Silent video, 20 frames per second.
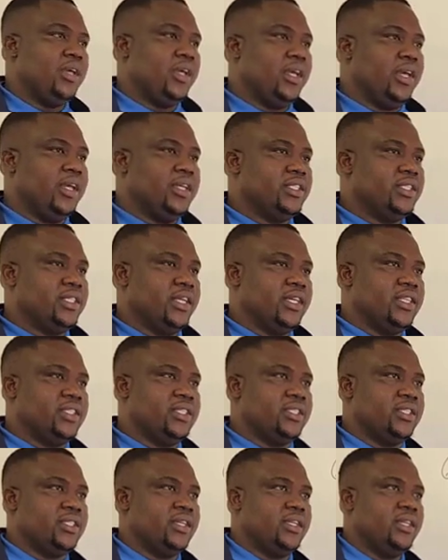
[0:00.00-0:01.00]
it
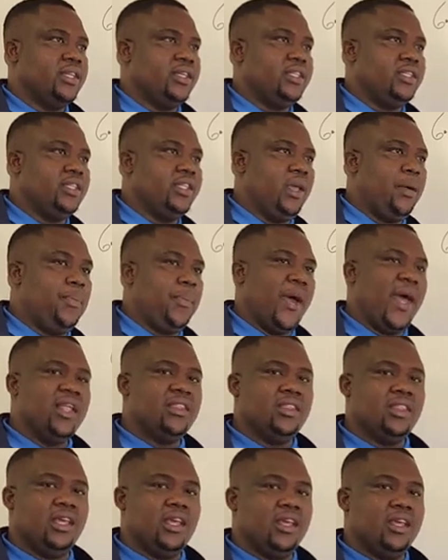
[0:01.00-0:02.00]
is
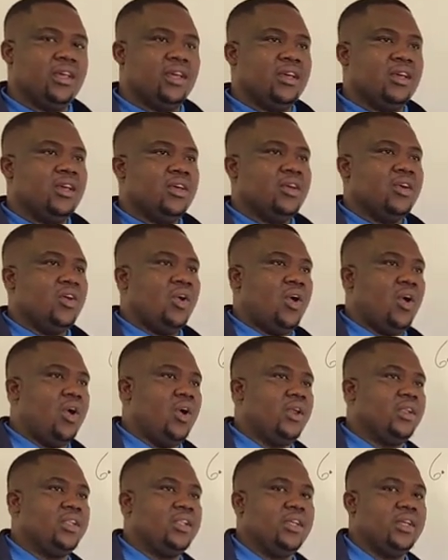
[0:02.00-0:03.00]
depending
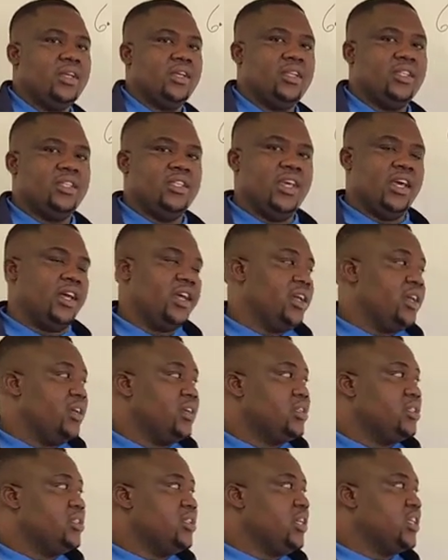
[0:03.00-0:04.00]
on
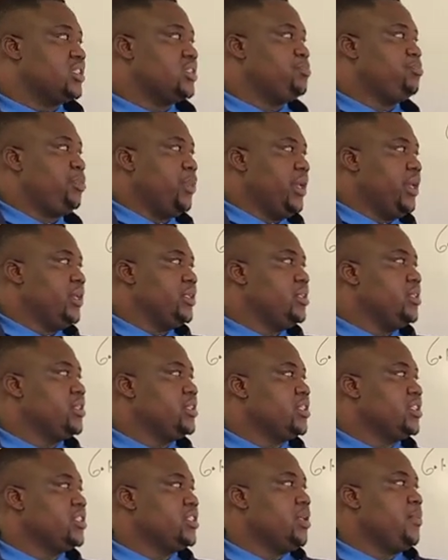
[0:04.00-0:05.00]
the speed.
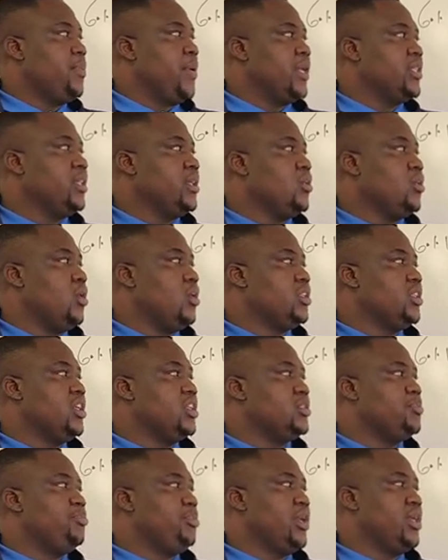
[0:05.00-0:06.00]
It is depending on
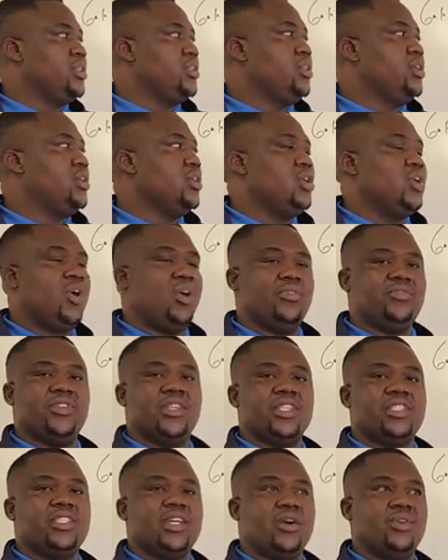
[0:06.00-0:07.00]
the speed of
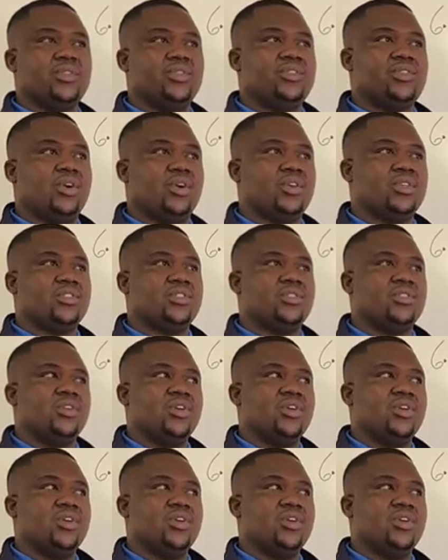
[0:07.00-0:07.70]
the sound source.